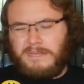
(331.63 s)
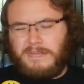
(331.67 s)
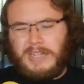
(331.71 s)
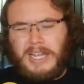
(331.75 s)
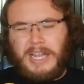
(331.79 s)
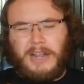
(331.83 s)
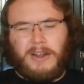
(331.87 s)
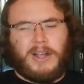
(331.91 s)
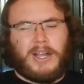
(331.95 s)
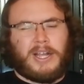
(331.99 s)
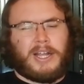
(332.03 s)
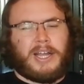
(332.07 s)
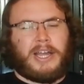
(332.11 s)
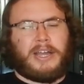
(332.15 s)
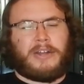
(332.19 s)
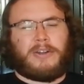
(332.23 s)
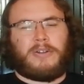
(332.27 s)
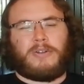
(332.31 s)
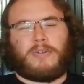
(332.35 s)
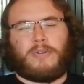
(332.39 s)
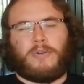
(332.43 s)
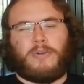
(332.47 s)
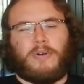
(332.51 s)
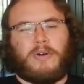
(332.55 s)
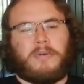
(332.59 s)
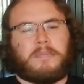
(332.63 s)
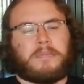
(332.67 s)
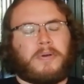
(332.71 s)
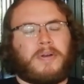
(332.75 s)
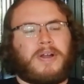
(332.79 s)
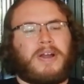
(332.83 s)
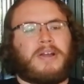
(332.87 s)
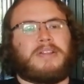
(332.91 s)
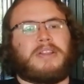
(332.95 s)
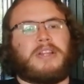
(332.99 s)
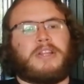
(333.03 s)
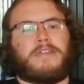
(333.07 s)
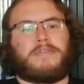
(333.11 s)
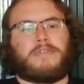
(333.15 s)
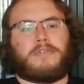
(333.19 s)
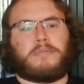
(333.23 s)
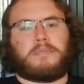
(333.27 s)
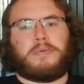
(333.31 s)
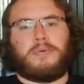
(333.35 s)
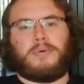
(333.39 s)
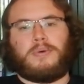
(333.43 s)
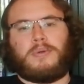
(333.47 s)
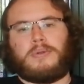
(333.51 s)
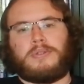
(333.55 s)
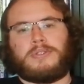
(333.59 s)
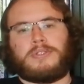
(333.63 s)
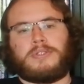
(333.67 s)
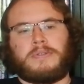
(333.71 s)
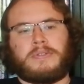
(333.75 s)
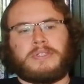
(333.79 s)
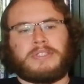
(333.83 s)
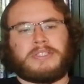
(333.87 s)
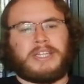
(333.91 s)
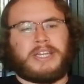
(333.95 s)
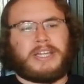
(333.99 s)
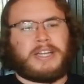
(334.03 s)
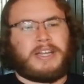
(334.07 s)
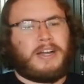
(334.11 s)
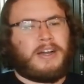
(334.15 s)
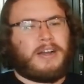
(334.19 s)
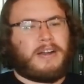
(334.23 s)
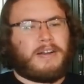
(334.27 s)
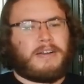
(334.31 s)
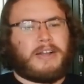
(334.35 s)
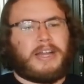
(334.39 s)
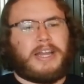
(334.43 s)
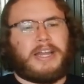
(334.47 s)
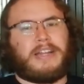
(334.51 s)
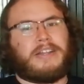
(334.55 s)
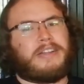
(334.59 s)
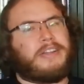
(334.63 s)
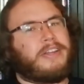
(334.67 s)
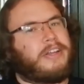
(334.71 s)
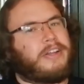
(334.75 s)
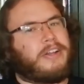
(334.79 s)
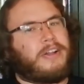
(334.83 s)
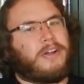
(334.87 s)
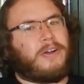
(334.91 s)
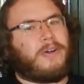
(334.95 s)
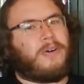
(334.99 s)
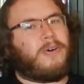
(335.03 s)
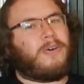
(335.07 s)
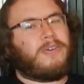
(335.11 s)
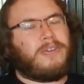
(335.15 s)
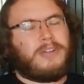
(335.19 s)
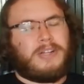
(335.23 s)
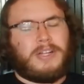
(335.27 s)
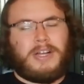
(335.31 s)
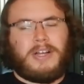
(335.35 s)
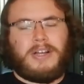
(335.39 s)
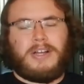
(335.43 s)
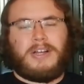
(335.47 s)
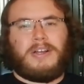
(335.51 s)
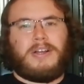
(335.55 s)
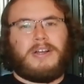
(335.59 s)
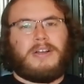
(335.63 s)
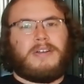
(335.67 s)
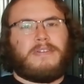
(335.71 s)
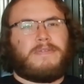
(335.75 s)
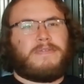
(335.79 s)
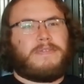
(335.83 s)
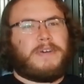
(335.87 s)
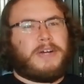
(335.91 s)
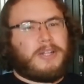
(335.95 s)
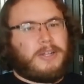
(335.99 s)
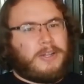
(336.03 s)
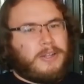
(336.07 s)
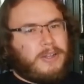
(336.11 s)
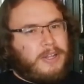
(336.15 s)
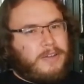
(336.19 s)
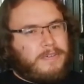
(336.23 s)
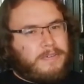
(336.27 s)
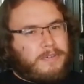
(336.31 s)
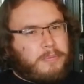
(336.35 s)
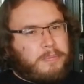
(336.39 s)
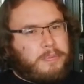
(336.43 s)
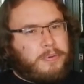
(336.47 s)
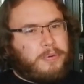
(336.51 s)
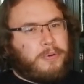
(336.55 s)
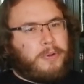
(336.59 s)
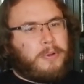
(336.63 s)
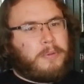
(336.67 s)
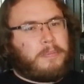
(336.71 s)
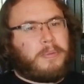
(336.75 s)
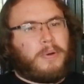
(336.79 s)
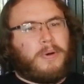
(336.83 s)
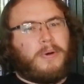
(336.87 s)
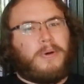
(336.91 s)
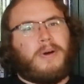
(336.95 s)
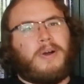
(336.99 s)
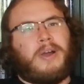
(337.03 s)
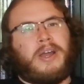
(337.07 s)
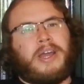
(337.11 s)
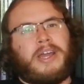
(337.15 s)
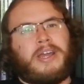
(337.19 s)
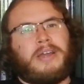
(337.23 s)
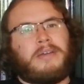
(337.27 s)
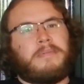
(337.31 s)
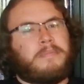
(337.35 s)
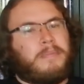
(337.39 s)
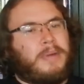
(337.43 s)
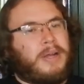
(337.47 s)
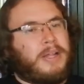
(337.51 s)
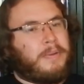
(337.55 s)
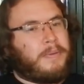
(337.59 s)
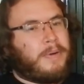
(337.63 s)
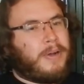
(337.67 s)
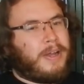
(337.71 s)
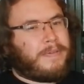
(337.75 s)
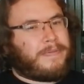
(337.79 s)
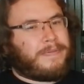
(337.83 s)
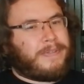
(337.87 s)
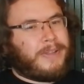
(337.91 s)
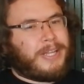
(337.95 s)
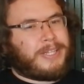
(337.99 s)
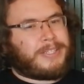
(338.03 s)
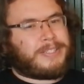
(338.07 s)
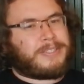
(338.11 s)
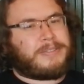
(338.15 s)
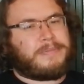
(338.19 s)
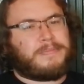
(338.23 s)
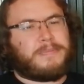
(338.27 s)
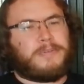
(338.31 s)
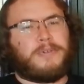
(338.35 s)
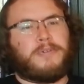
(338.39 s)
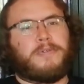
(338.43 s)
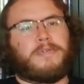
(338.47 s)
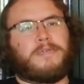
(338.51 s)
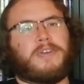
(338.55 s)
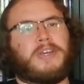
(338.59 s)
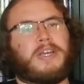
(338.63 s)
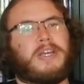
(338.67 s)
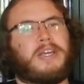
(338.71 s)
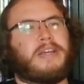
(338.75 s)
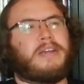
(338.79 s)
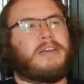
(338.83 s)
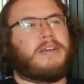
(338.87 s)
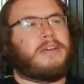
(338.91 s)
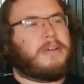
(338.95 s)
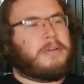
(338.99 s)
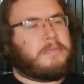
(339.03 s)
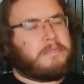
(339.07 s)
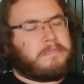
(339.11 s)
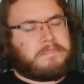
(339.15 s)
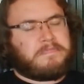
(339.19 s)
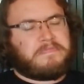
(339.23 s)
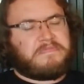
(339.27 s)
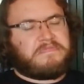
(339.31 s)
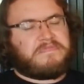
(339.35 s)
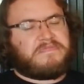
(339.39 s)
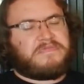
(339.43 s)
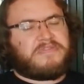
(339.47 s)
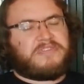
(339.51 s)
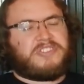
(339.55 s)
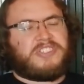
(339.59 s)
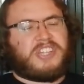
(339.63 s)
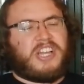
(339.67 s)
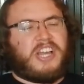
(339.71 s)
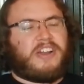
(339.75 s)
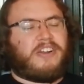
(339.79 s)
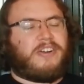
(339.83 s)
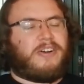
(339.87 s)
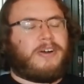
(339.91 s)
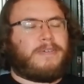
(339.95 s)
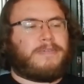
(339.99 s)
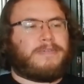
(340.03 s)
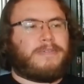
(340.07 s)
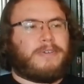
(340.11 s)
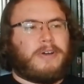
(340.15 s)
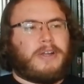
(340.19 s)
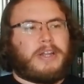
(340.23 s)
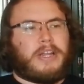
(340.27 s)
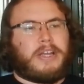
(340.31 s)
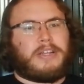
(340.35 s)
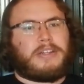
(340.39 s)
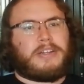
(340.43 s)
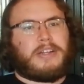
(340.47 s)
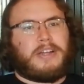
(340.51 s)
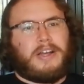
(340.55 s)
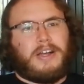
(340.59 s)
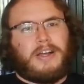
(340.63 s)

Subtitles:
Eric Idle grew up around Liverpool, so he's like, all right, you know, fellow Liverpool boy, my wife likes the movie, sign off on it.